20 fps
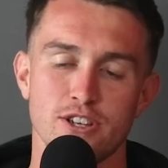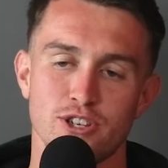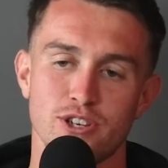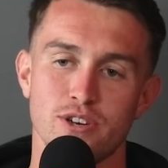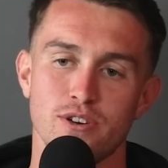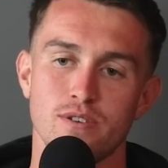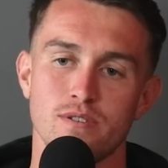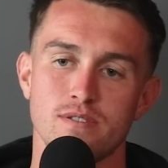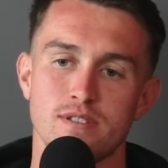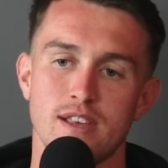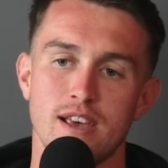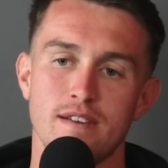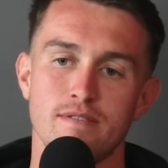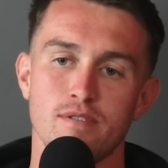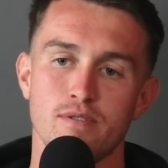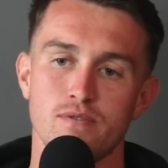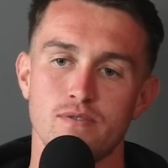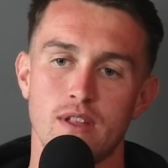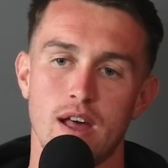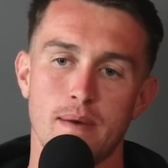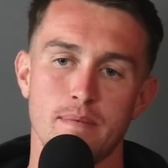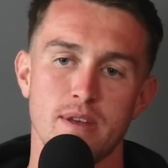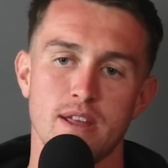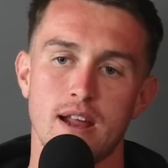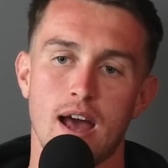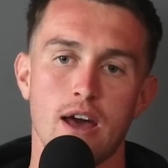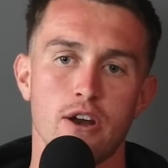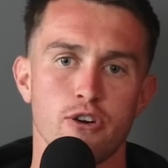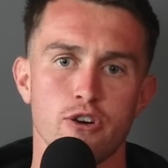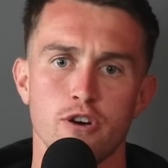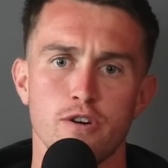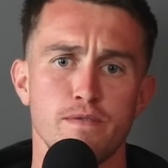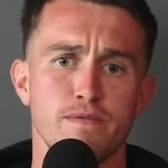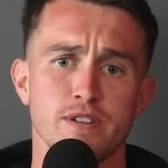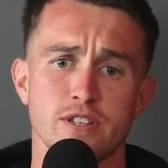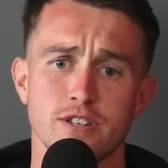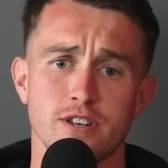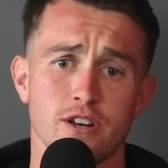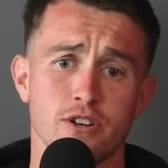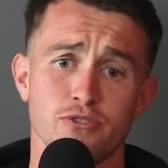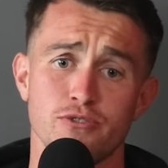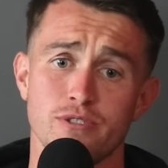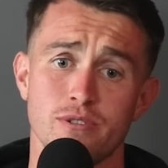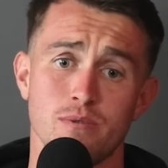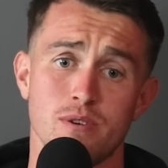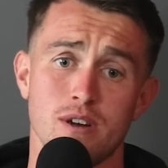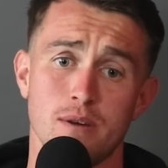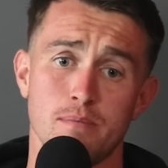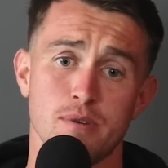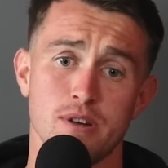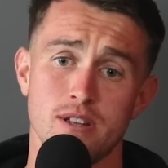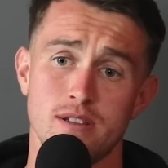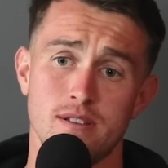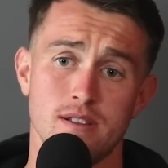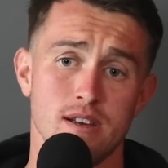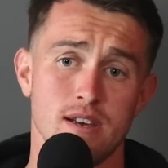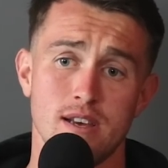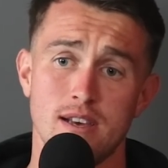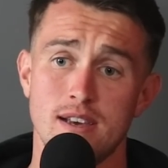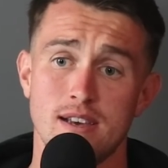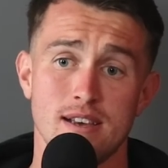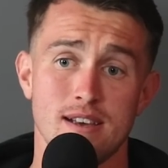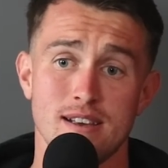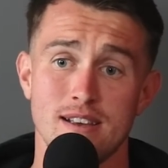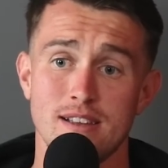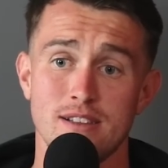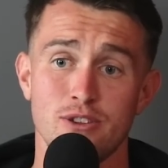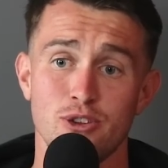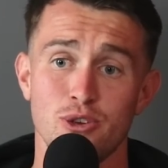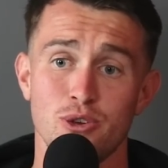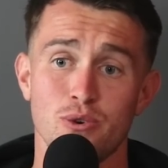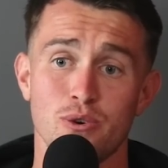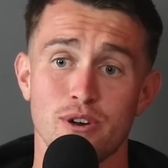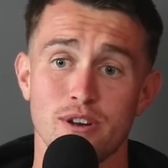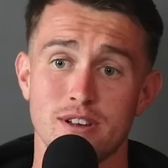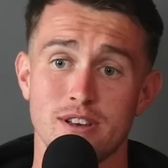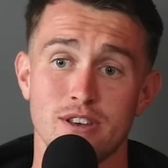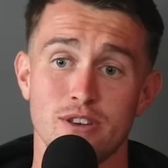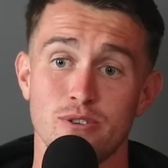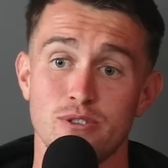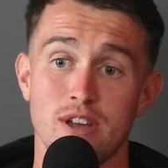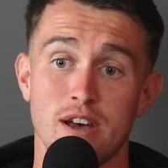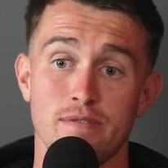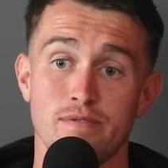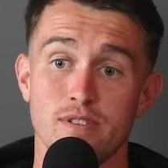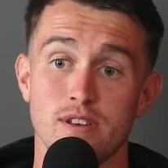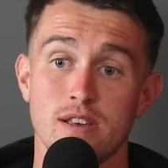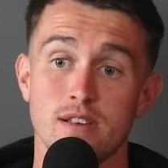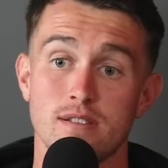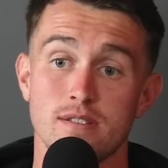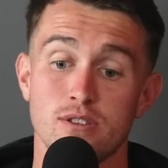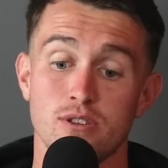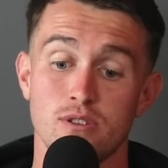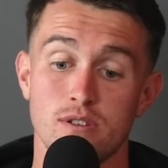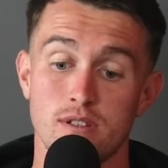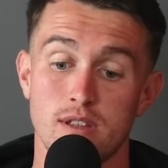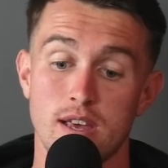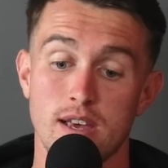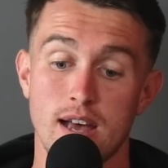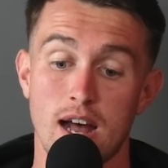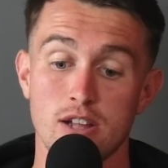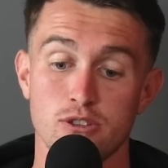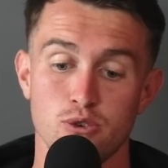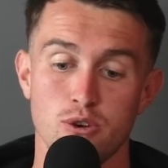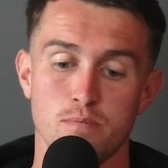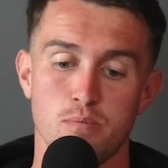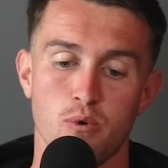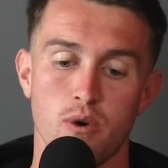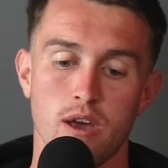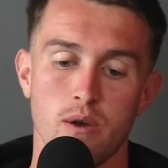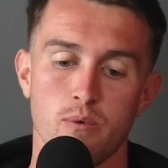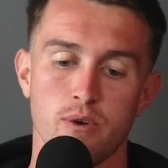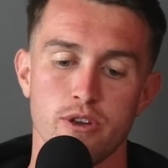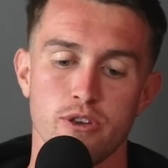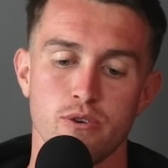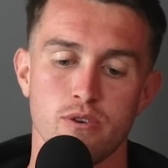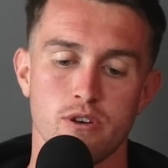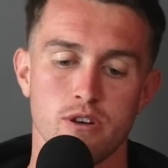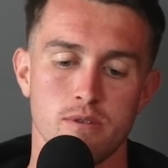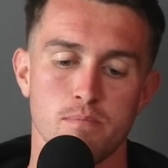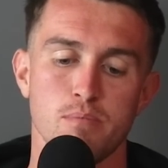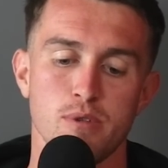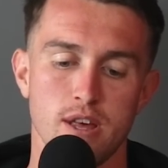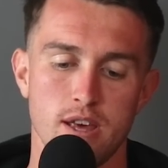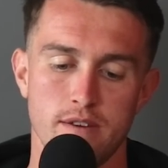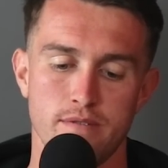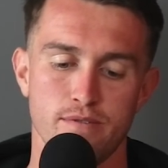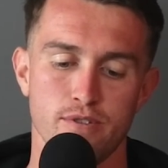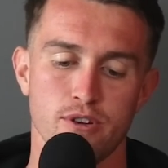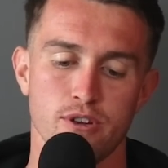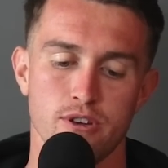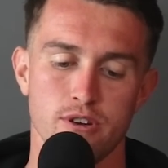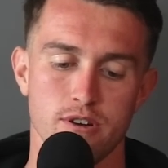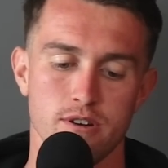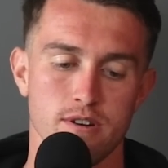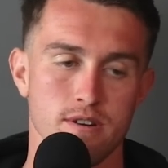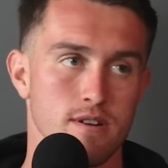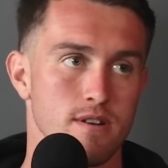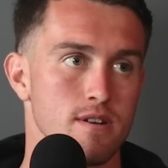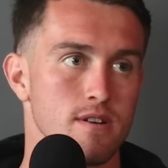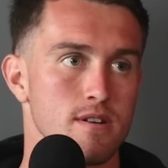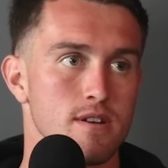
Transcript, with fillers: so they have a i mean i don't know if it's countrywide but in new york like you definitely it got to a point where you couldn't play for your